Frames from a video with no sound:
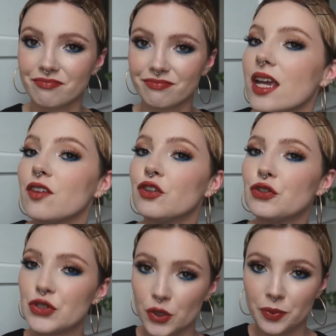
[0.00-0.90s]
If you
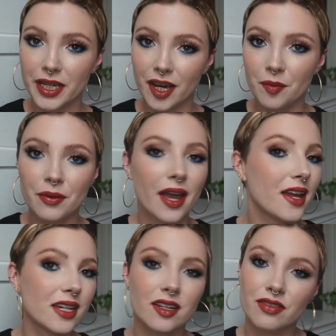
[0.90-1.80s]
do pick up
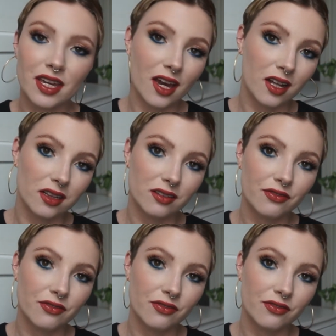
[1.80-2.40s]
any of the e.l.f.